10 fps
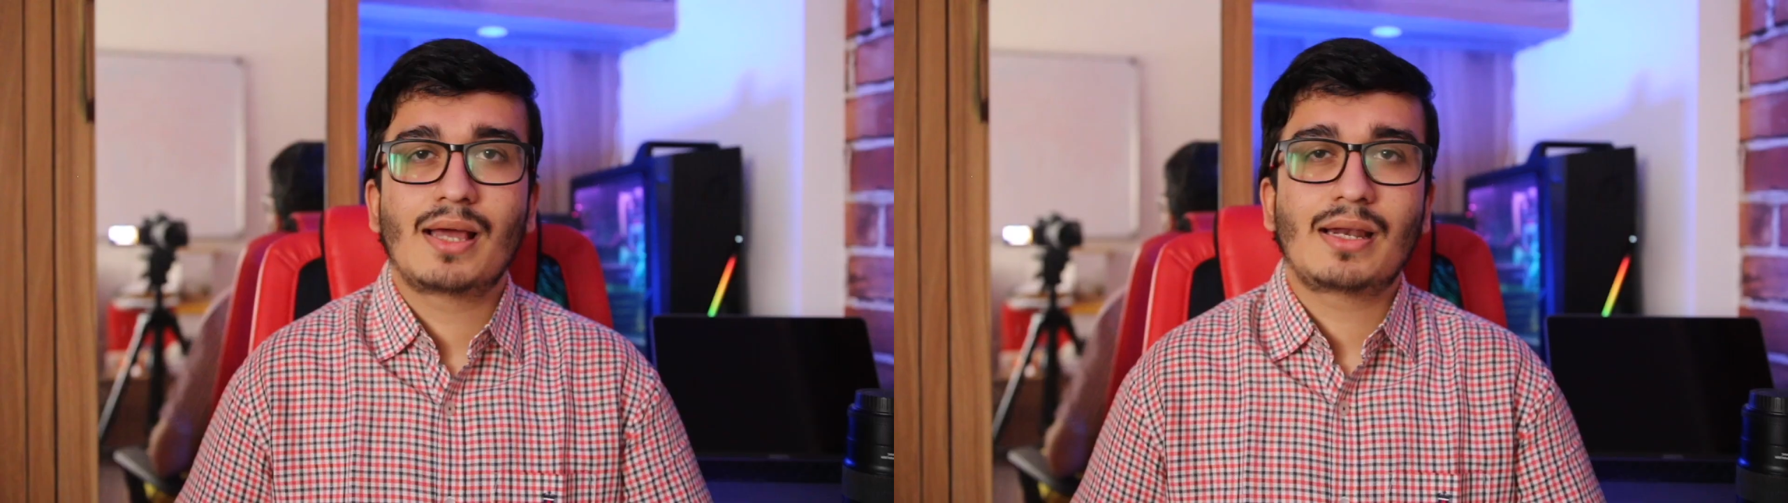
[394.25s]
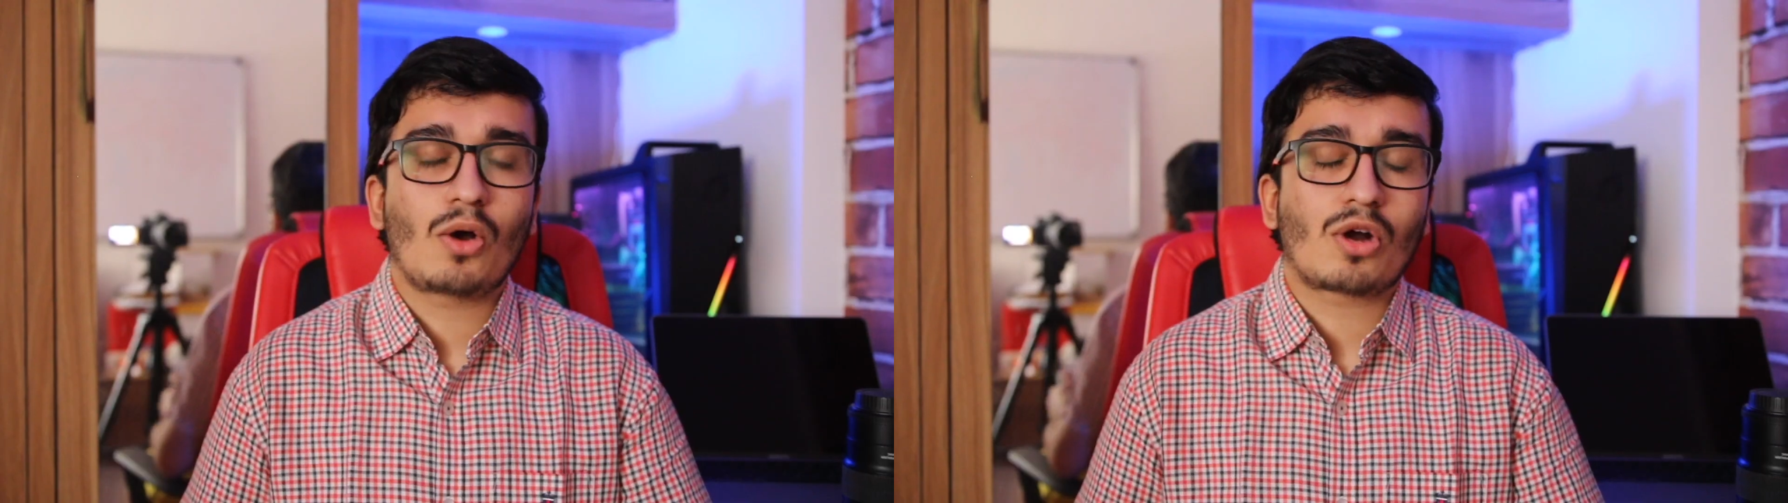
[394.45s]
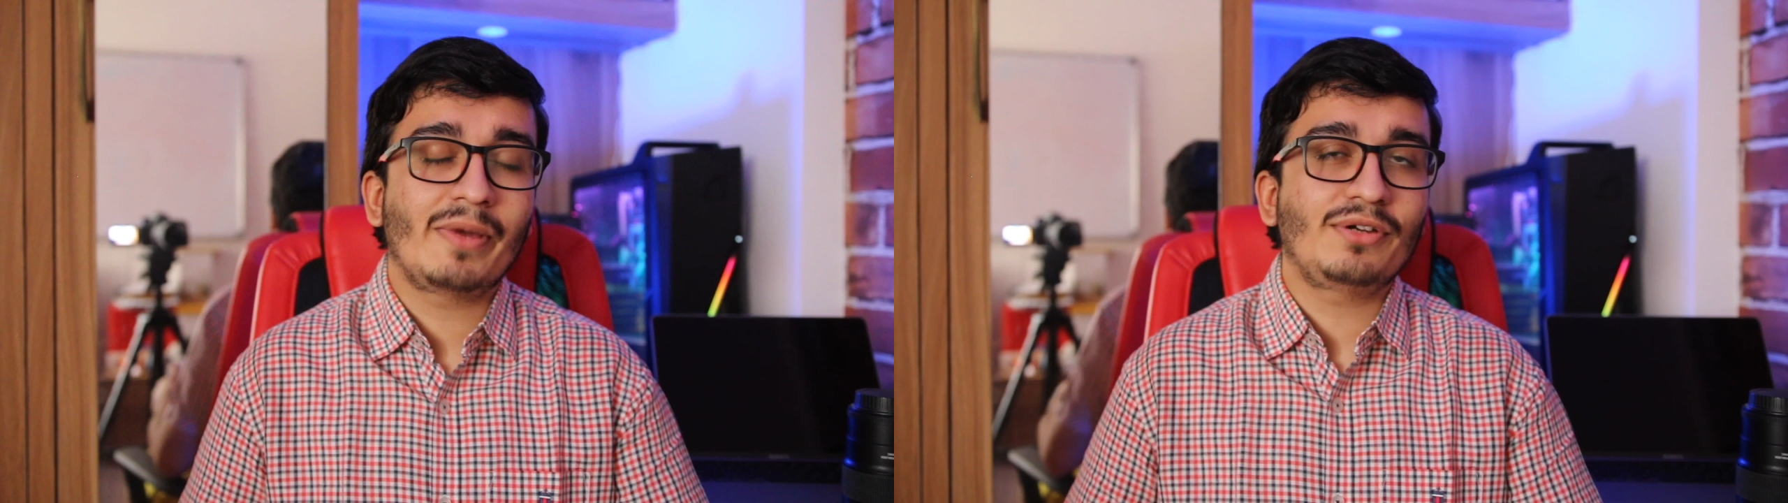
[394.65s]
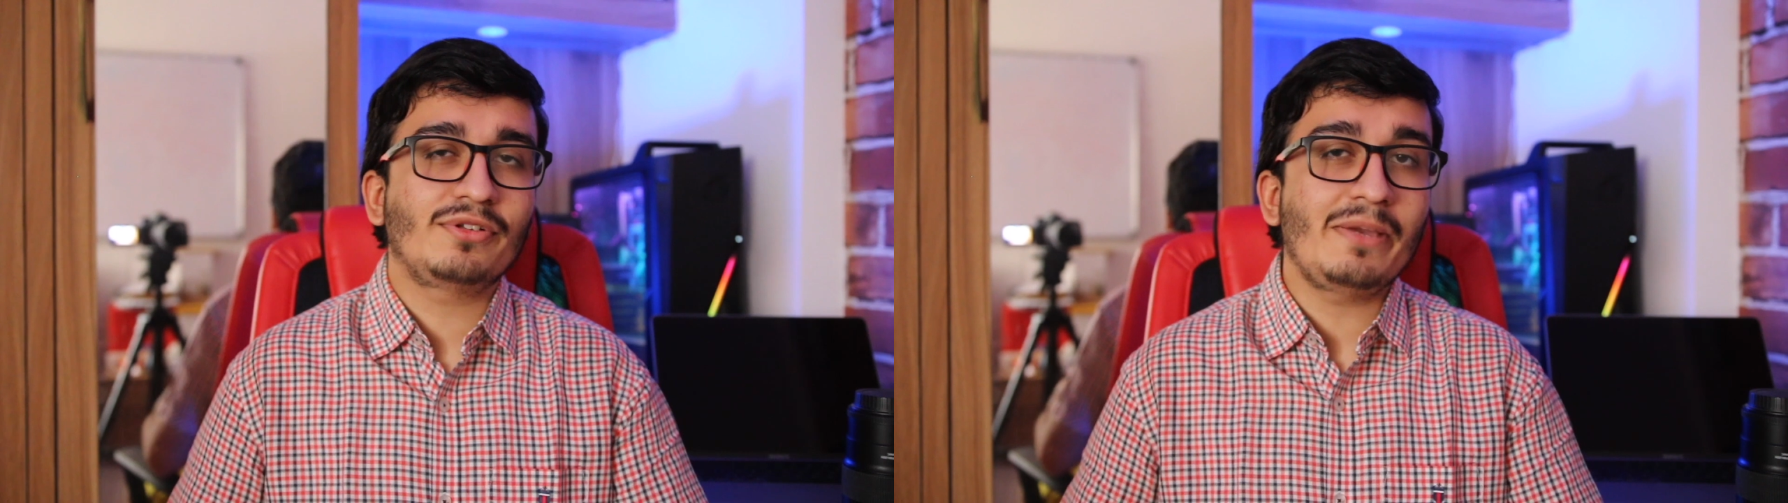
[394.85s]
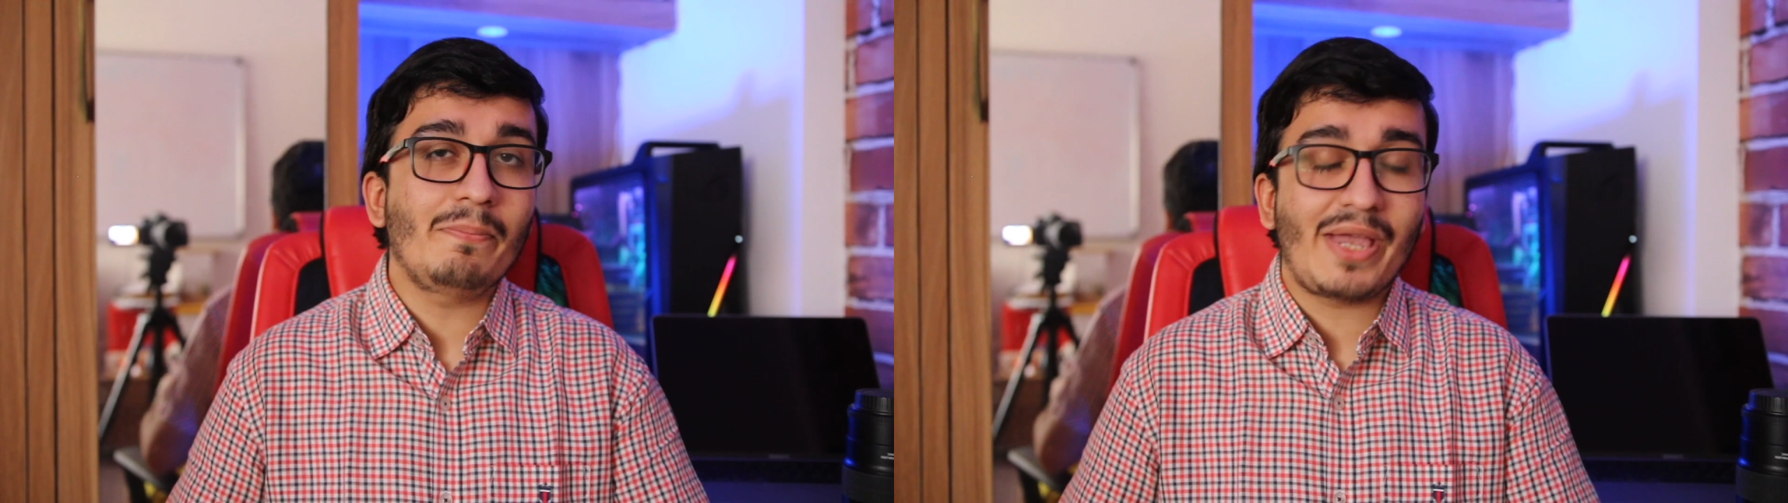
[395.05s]
Now, coming to
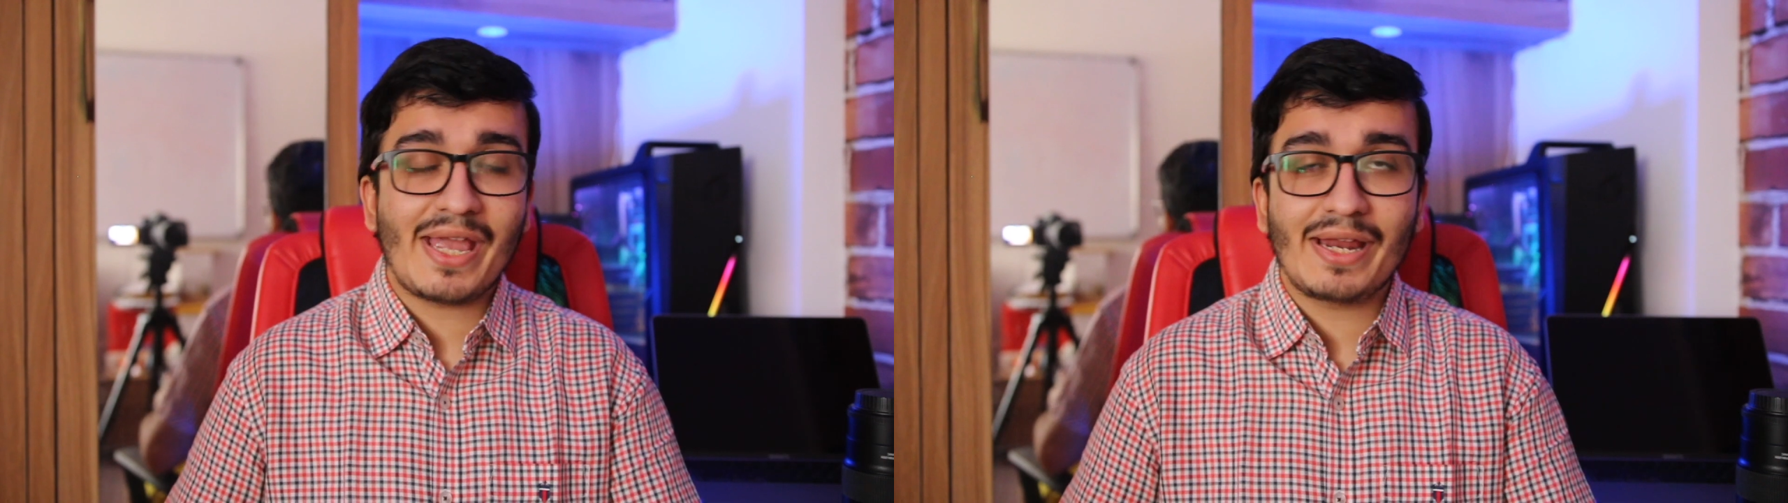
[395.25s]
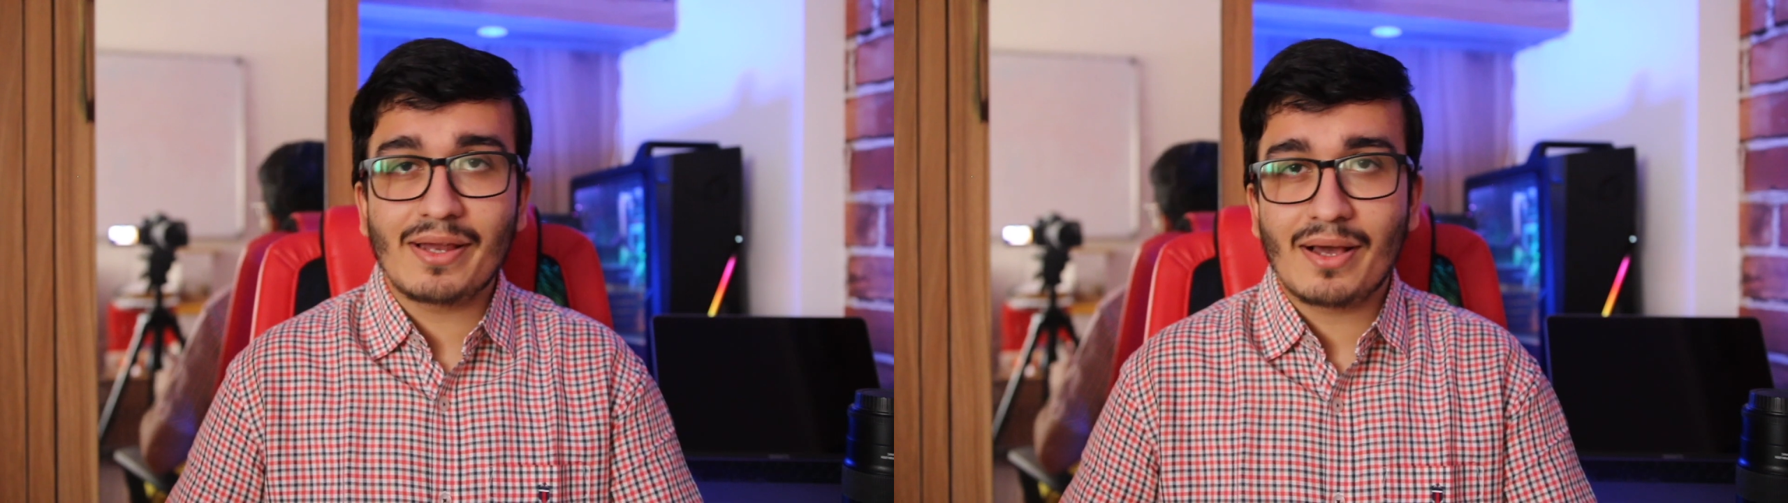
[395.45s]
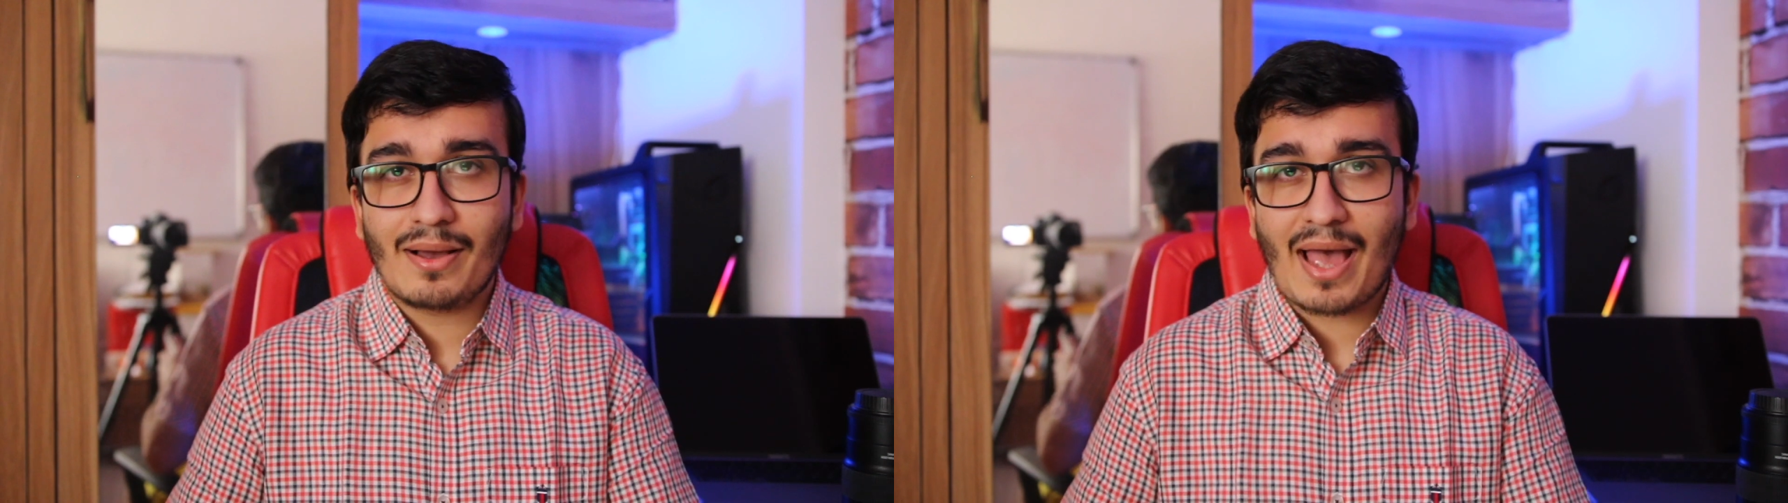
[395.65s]
the main